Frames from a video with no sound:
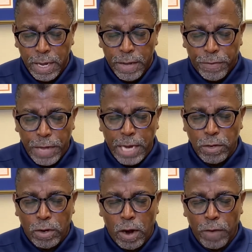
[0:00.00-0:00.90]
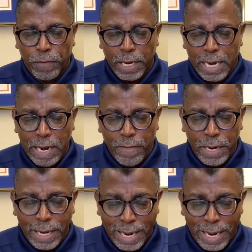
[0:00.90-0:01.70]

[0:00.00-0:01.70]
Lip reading: Thank you, God, for giving